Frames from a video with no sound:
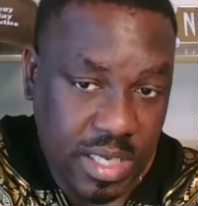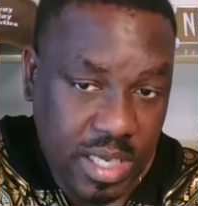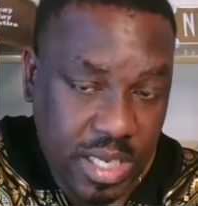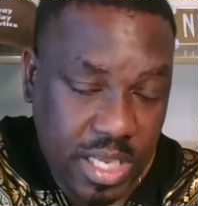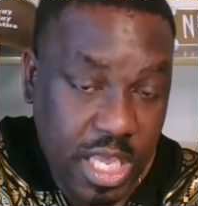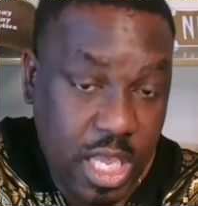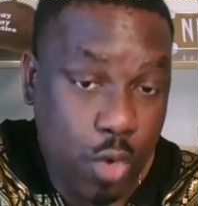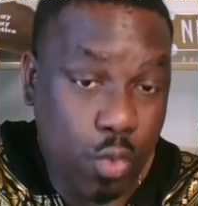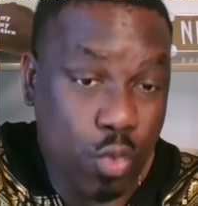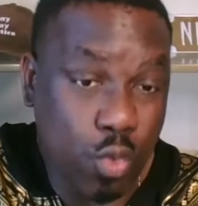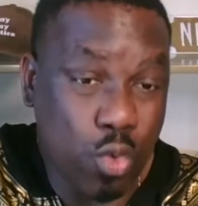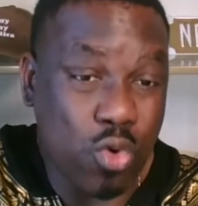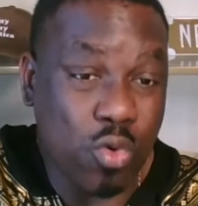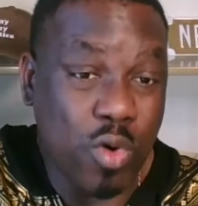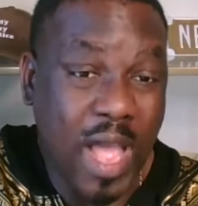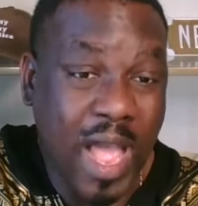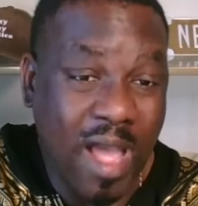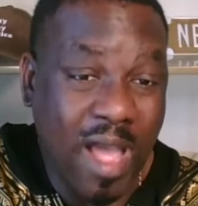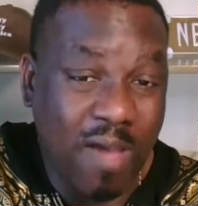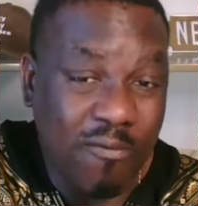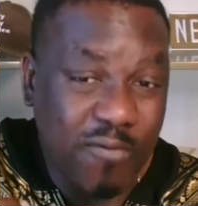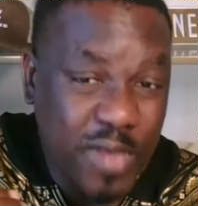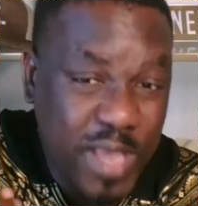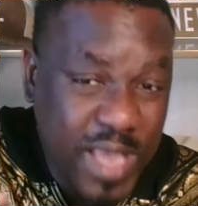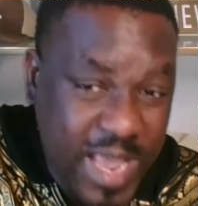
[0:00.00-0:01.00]
it will
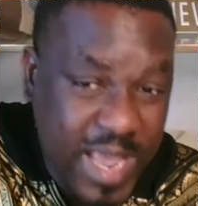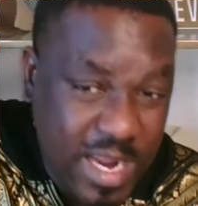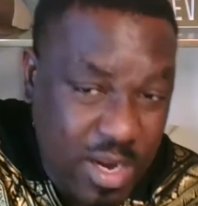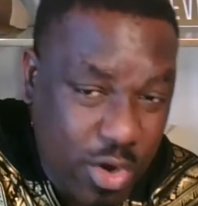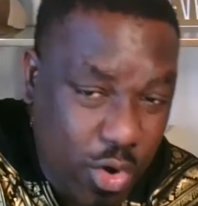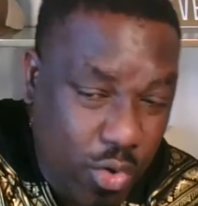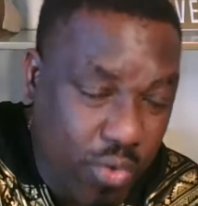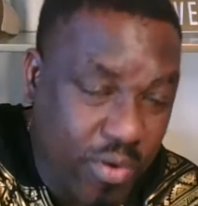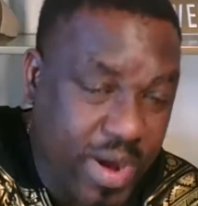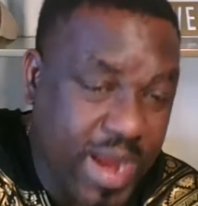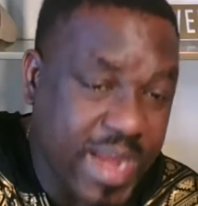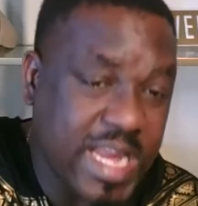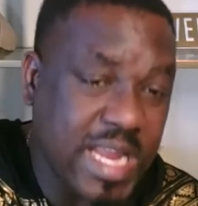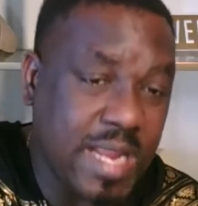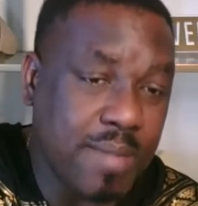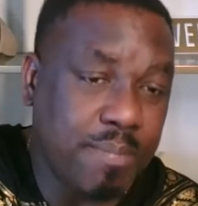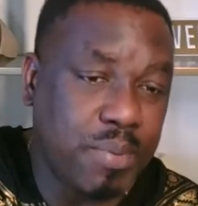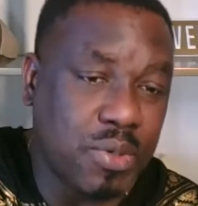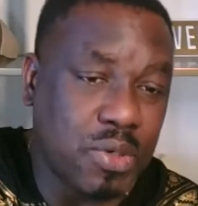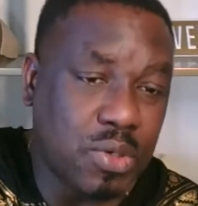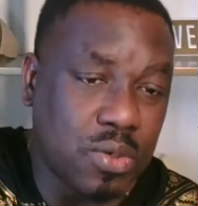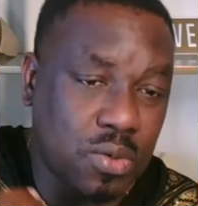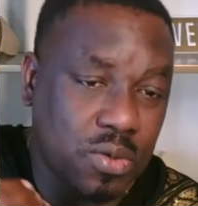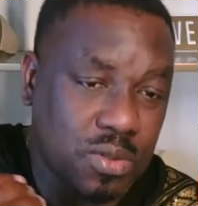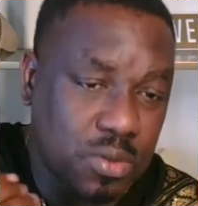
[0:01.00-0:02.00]
have
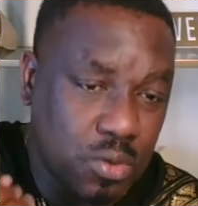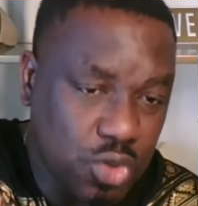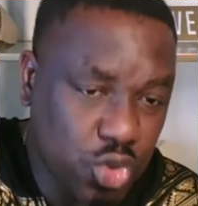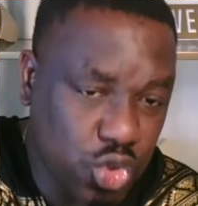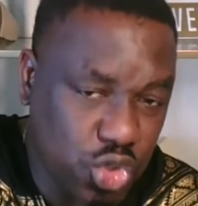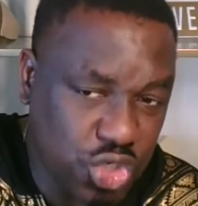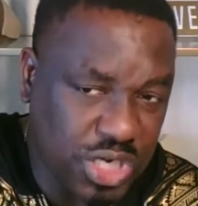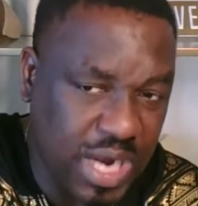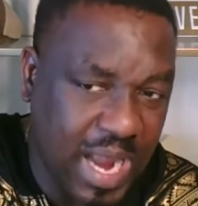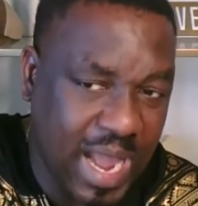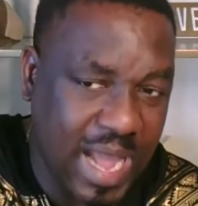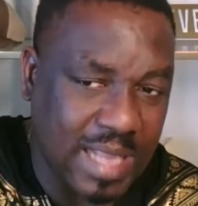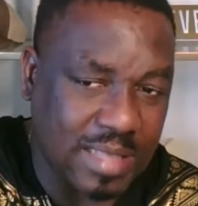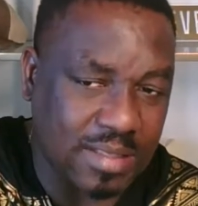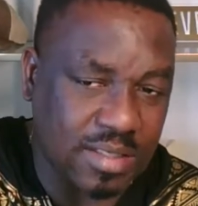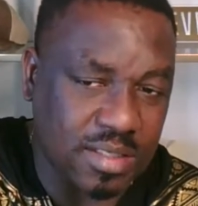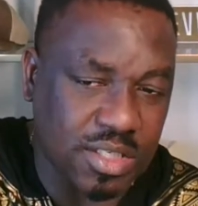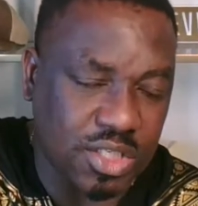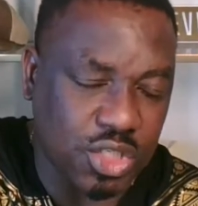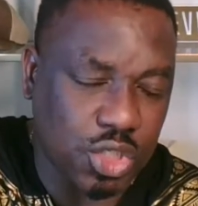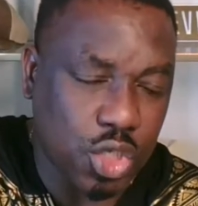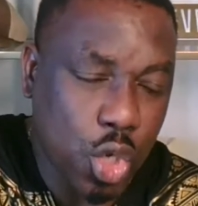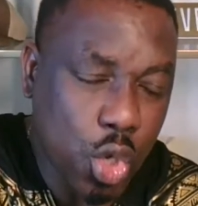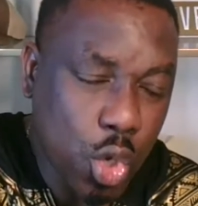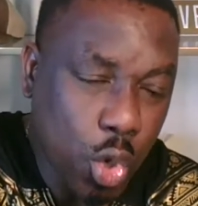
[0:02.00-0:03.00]
incredible
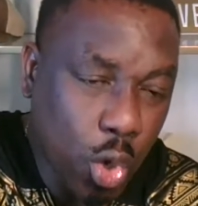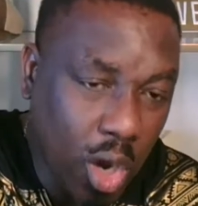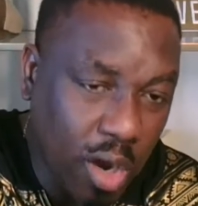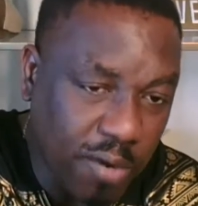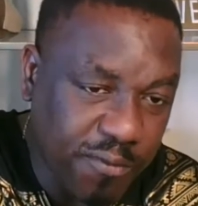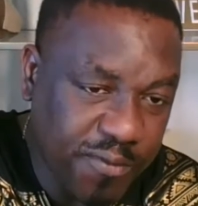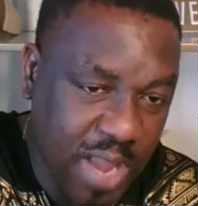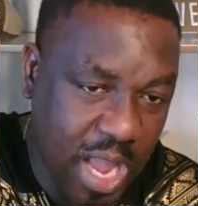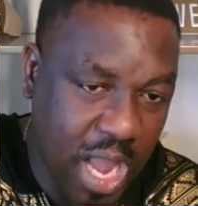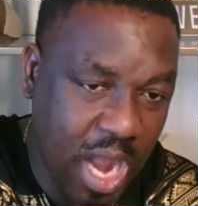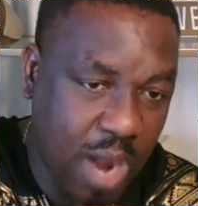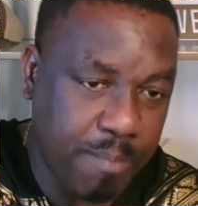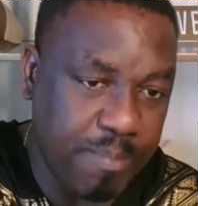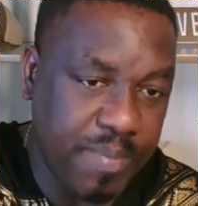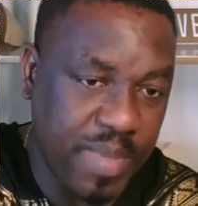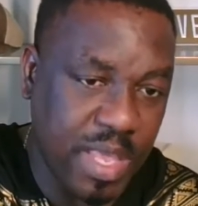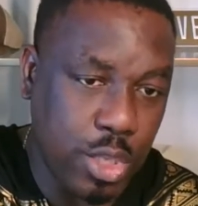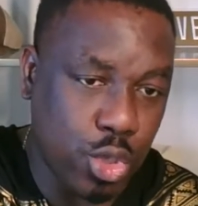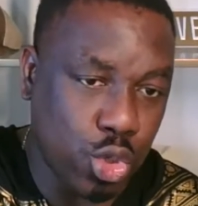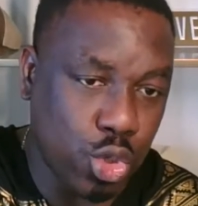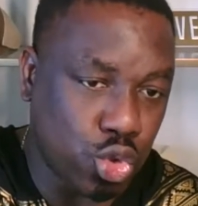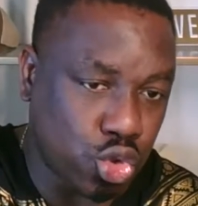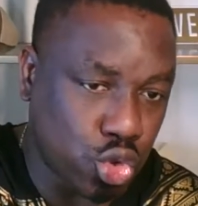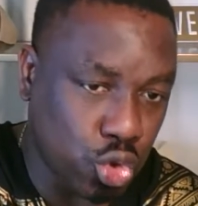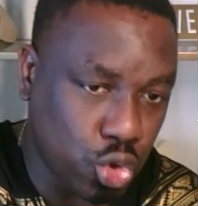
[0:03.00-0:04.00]
chance of helping
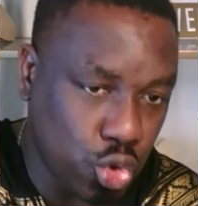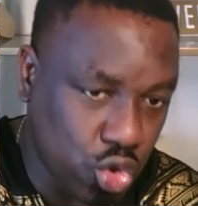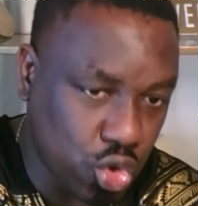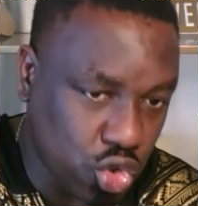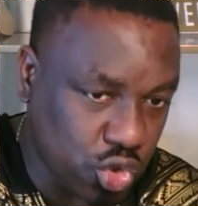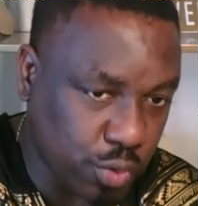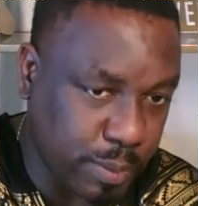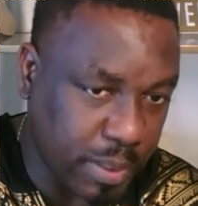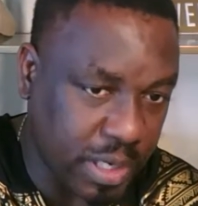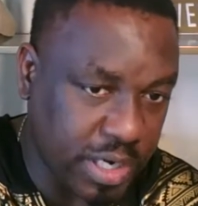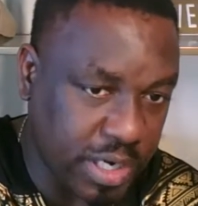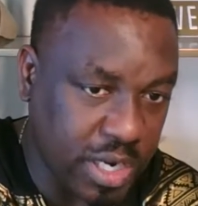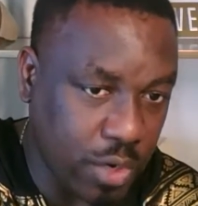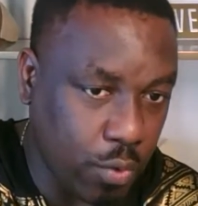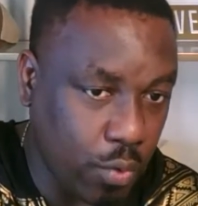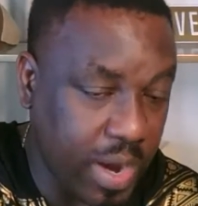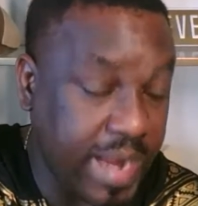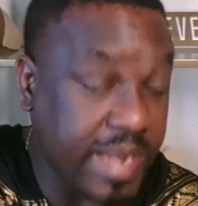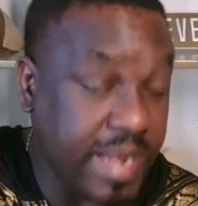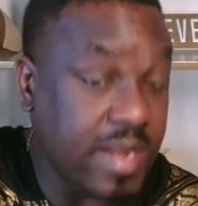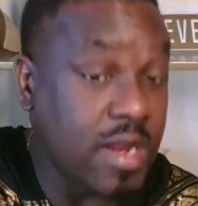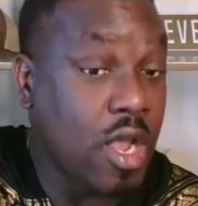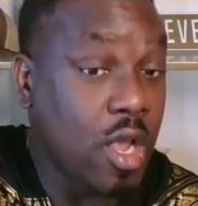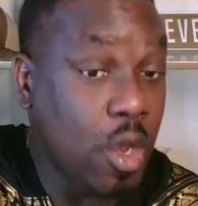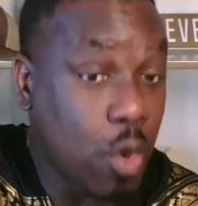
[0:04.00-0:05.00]
you to lose body
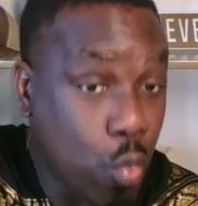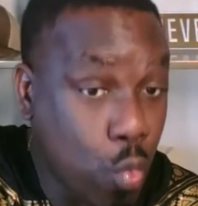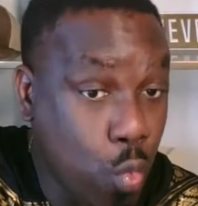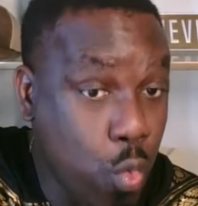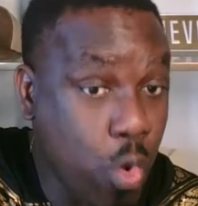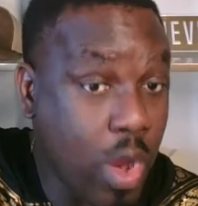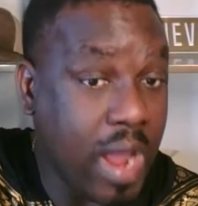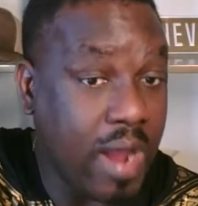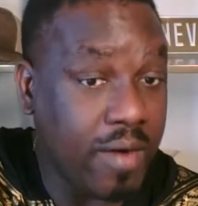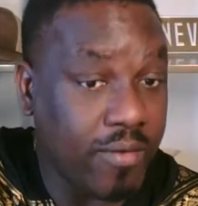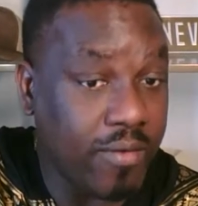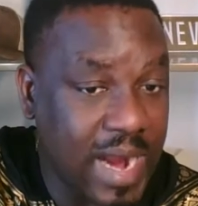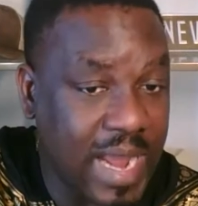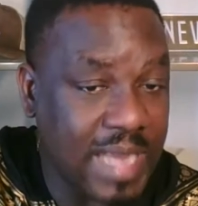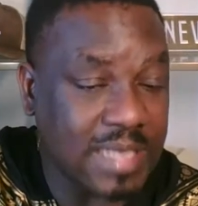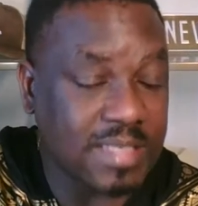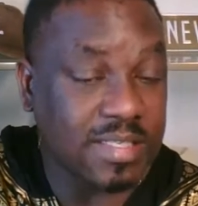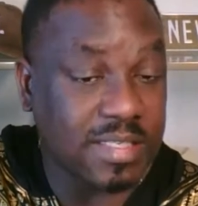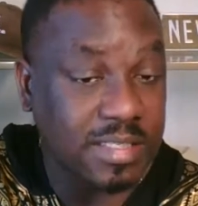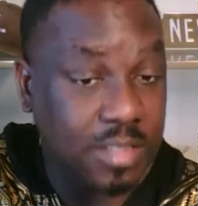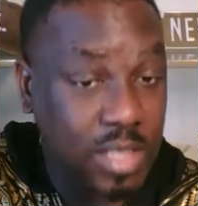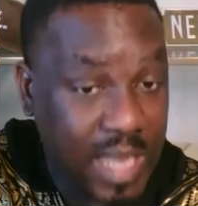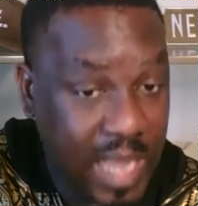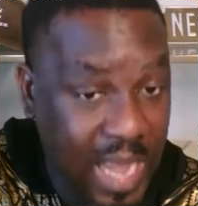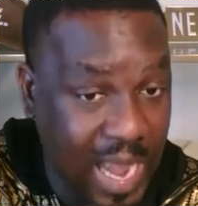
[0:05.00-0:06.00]
weight,
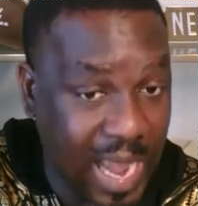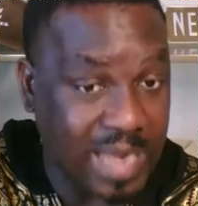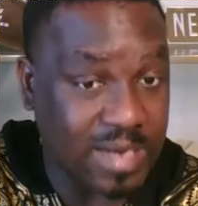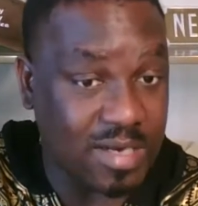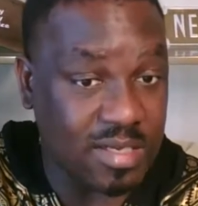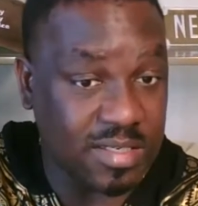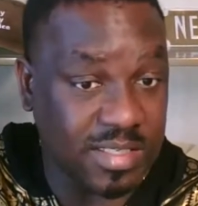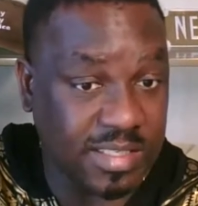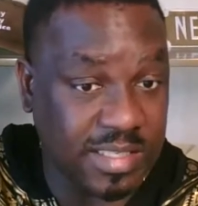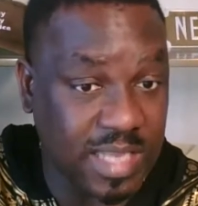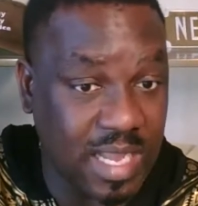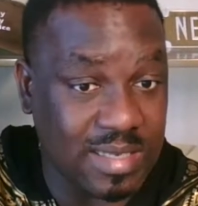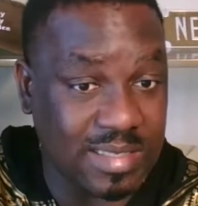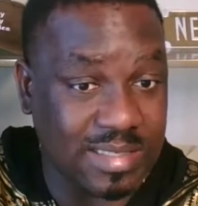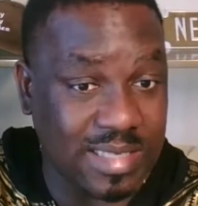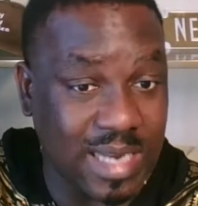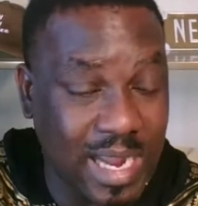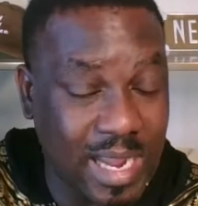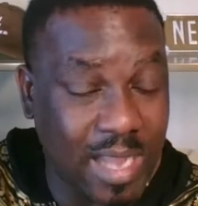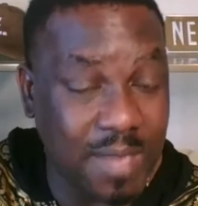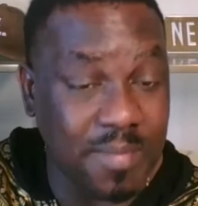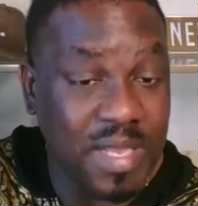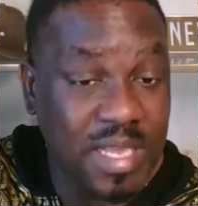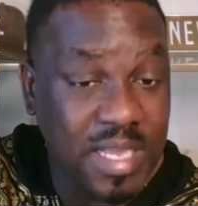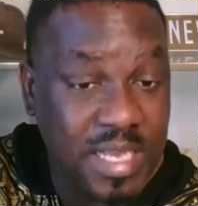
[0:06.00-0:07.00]
whereas at the same
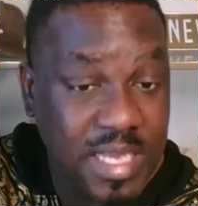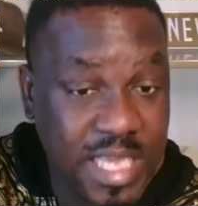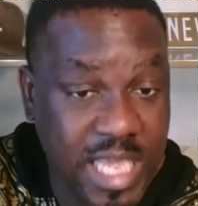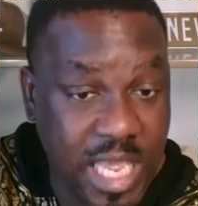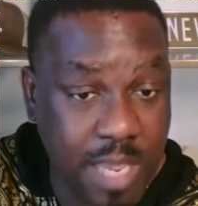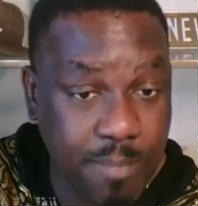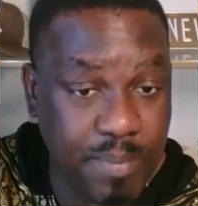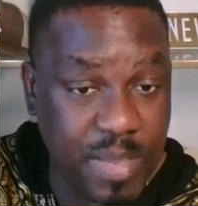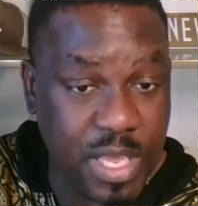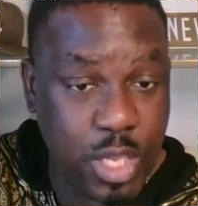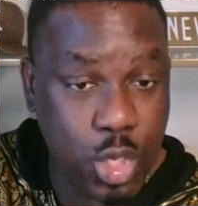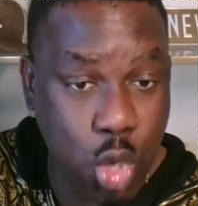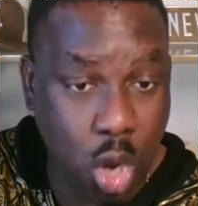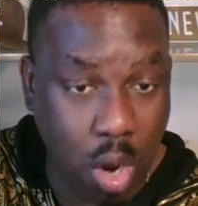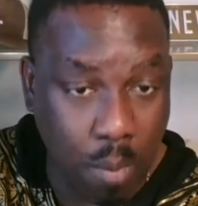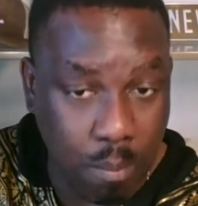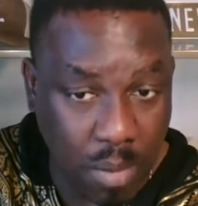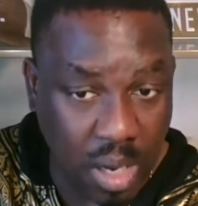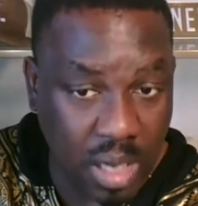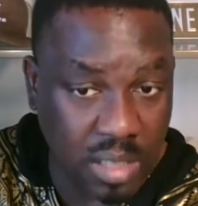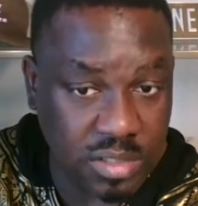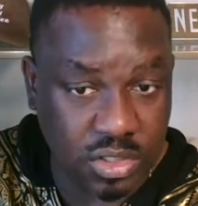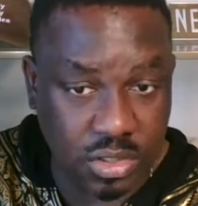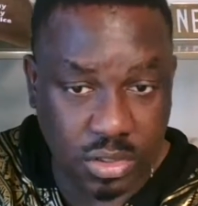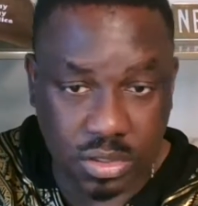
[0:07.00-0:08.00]
time, keeping your
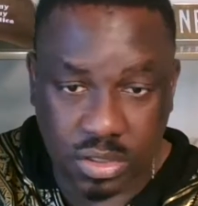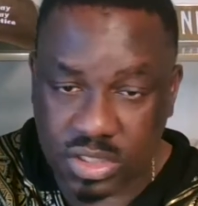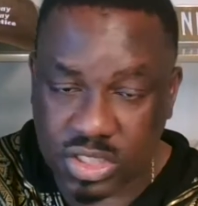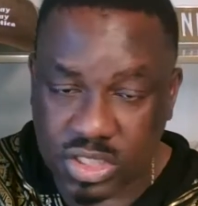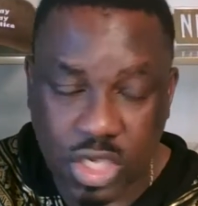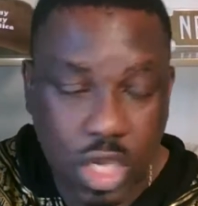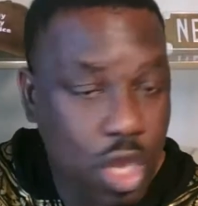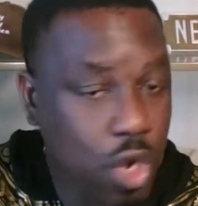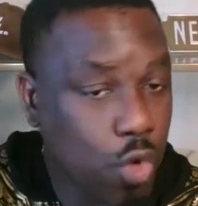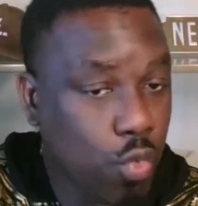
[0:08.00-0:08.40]
muscles.